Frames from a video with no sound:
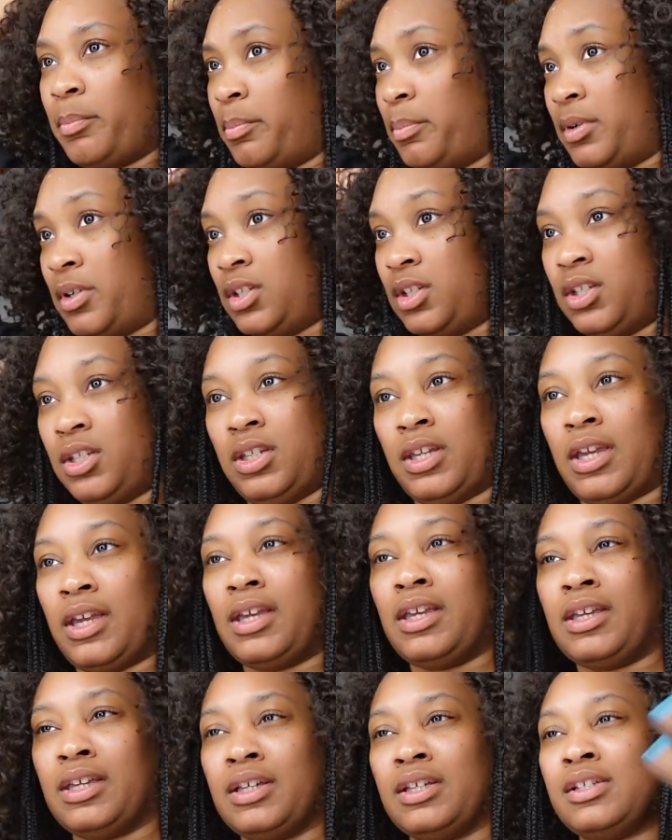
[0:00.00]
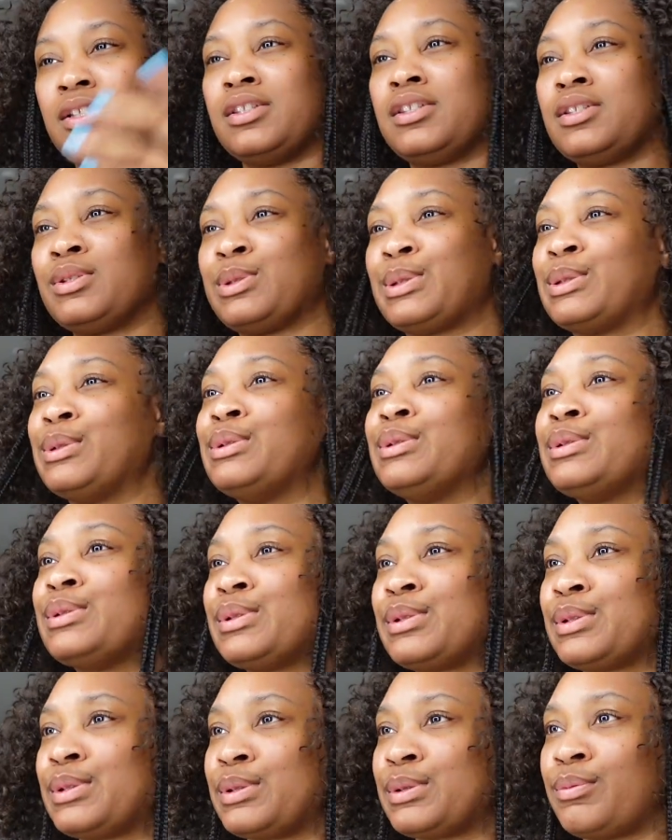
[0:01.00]
But yeah, it's so
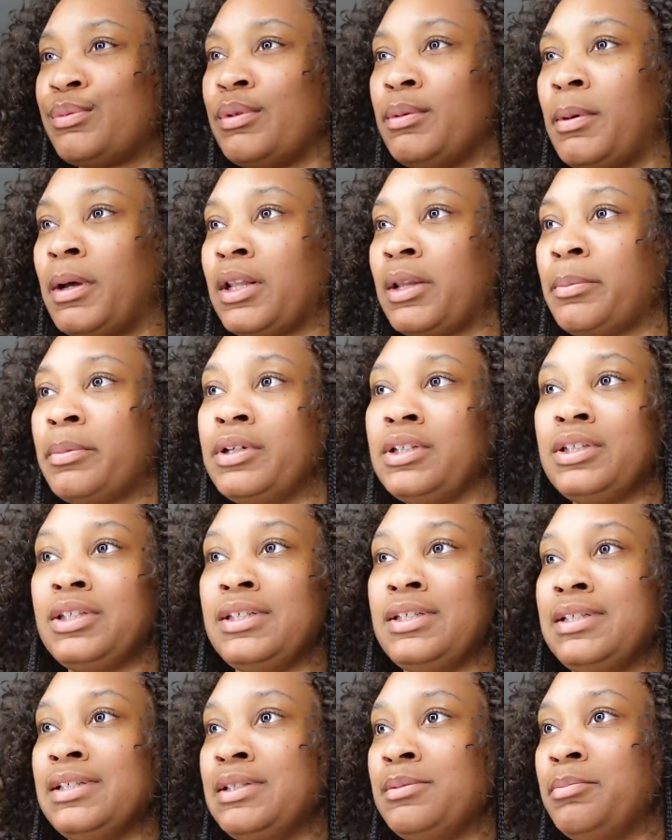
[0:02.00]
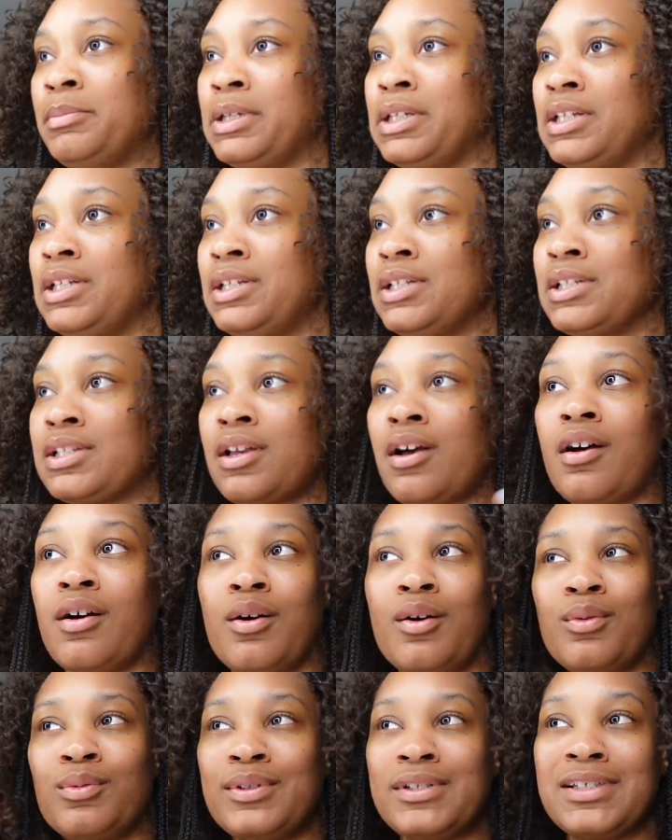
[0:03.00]
smooth. I'm about to put these beads
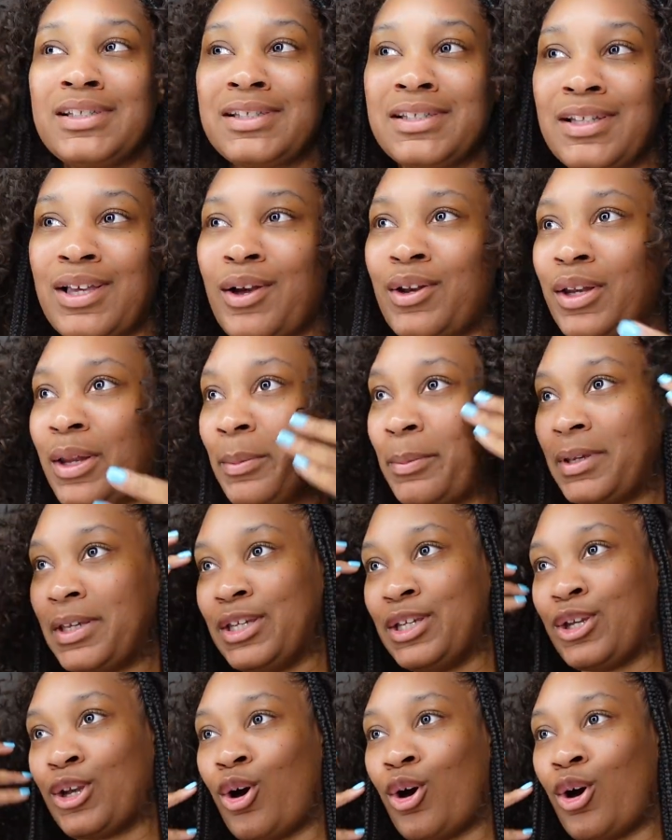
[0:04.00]
on. This is gonna be